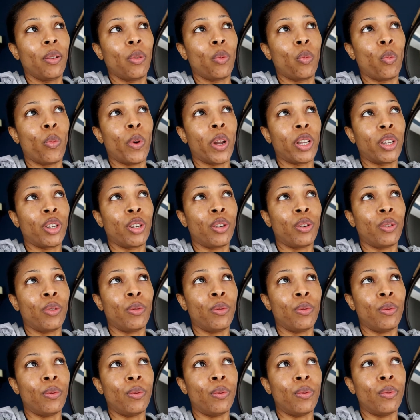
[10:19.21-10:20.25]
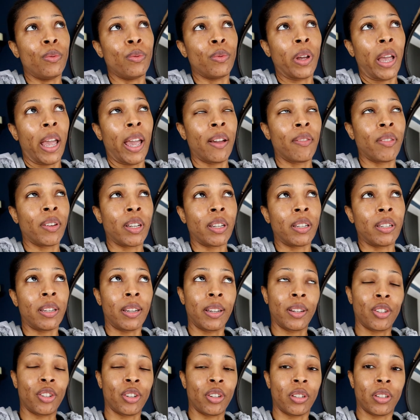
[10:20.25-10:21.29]
when you have an
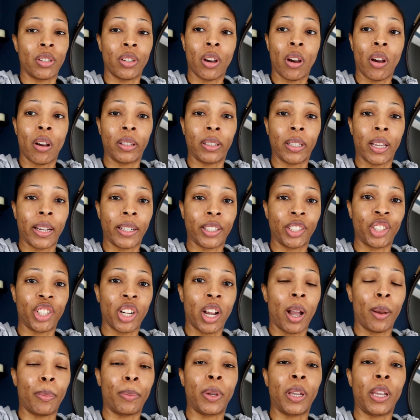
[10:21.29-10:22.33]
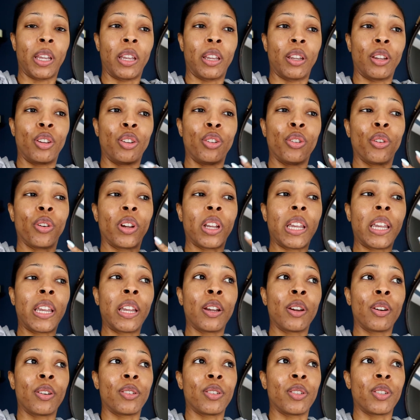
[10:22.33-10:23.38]
addiction to online shopping, your
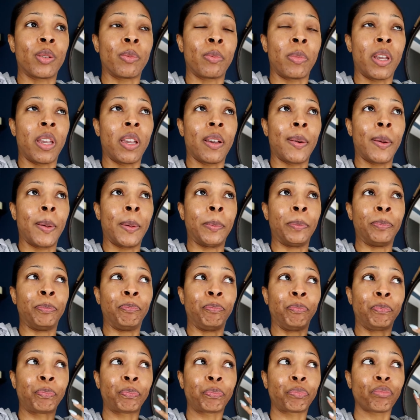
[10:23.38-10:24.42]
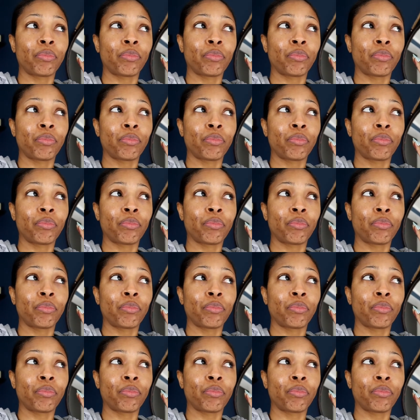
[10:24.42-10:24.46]
ears become